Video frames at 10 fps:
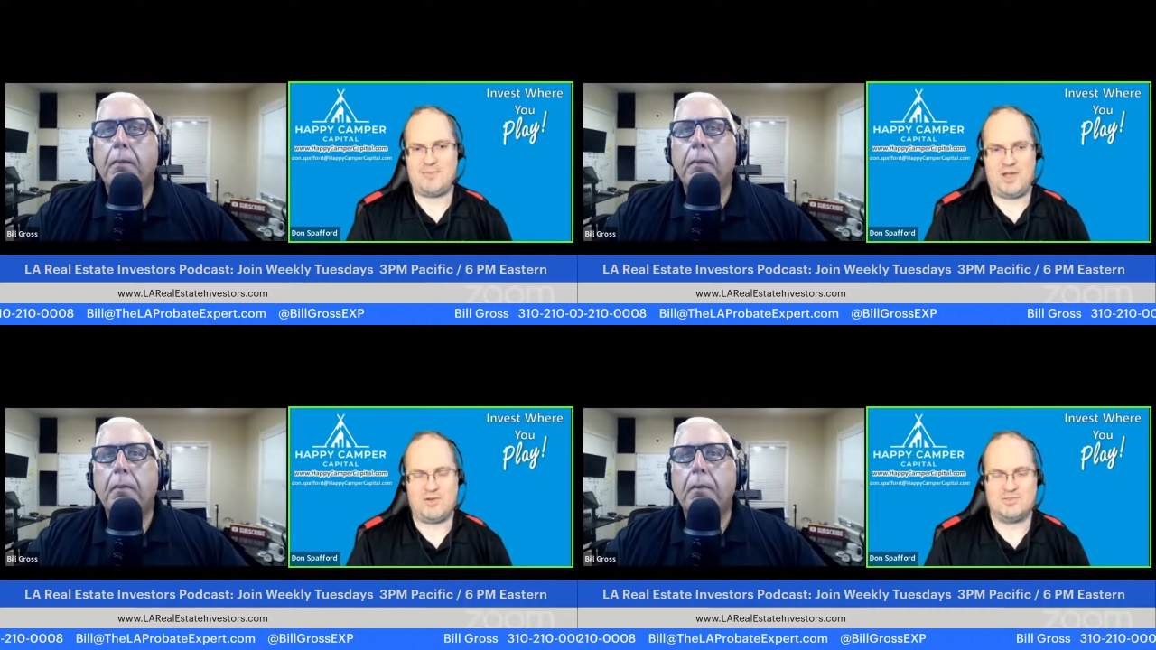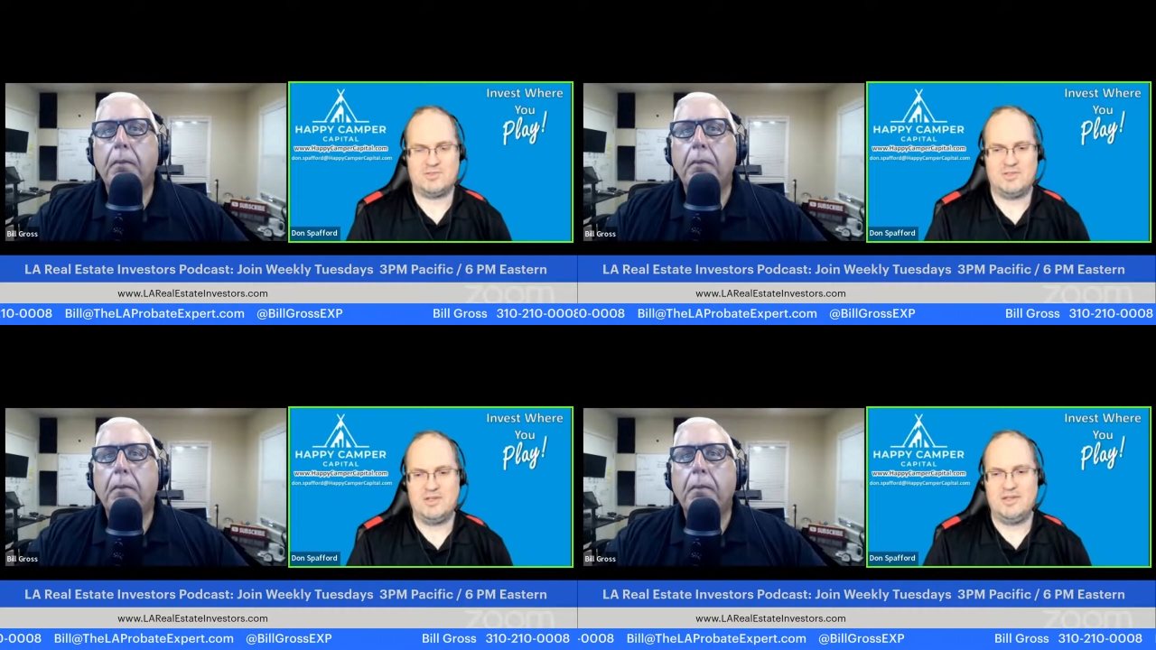
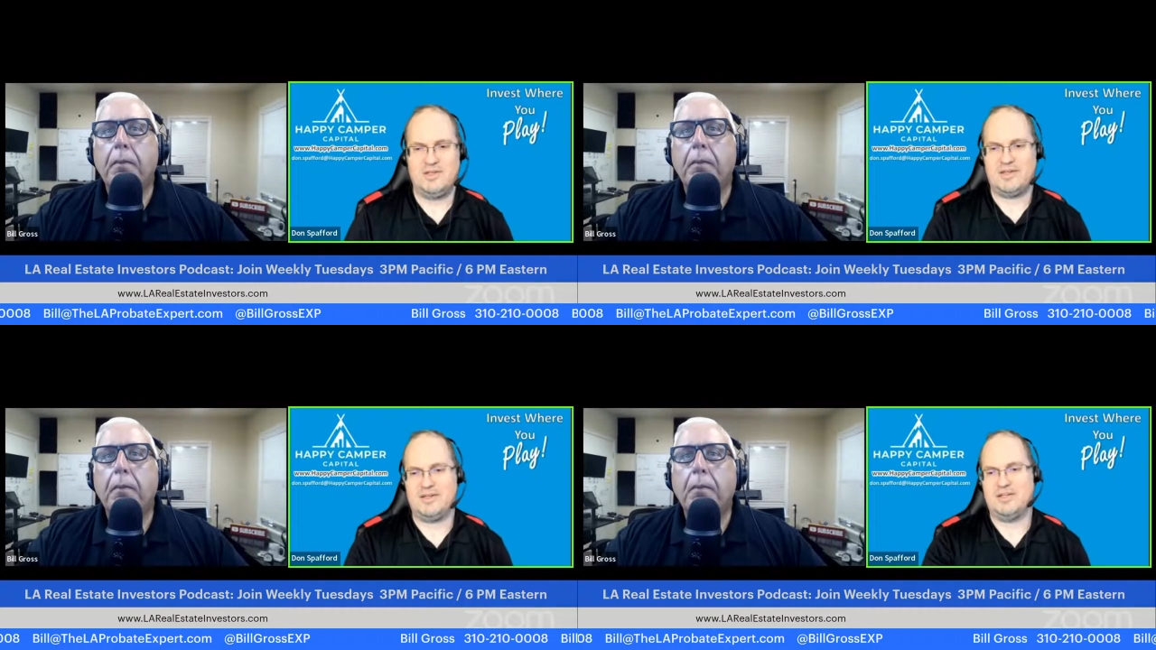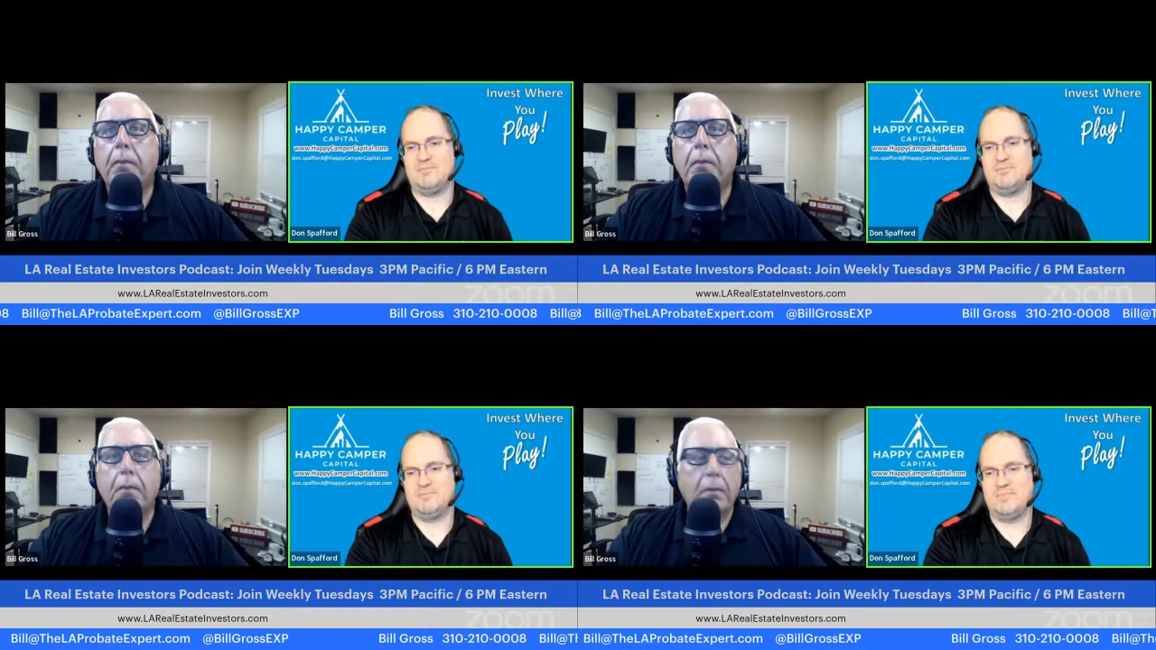Speaker 1: campgrounds.
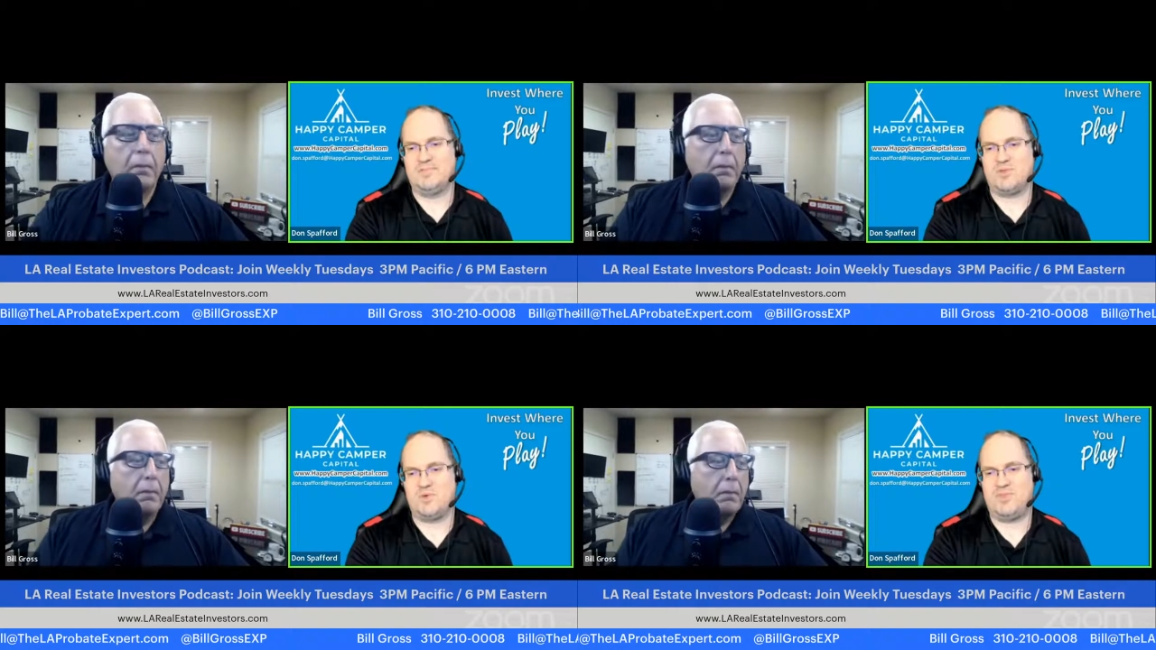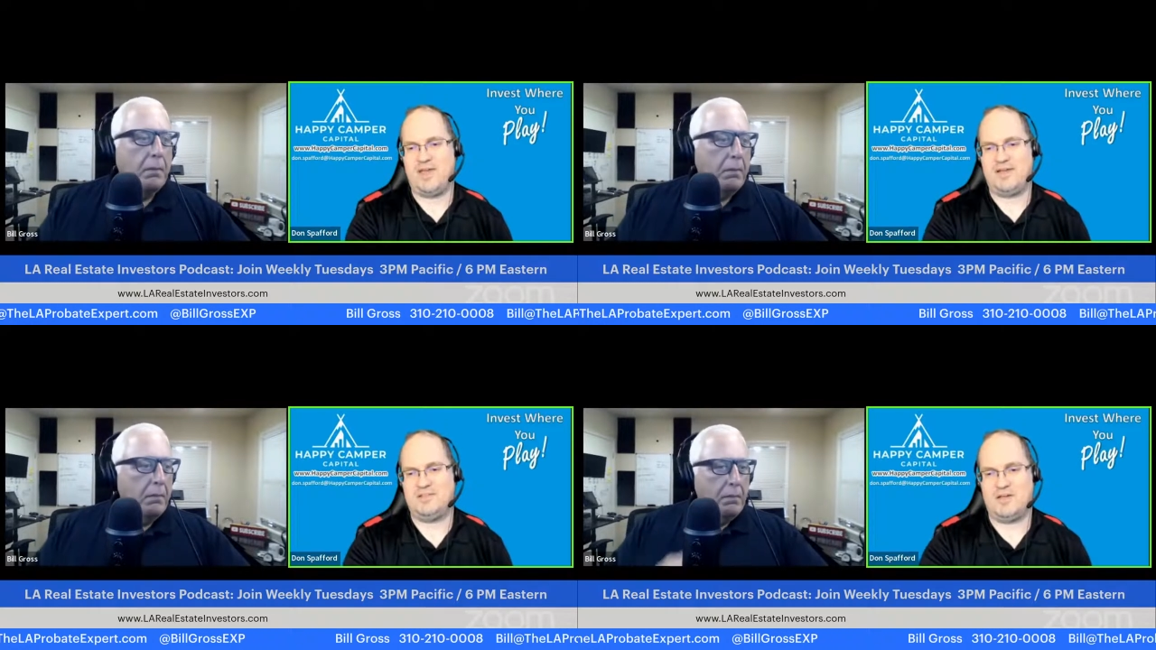Um, and so with that,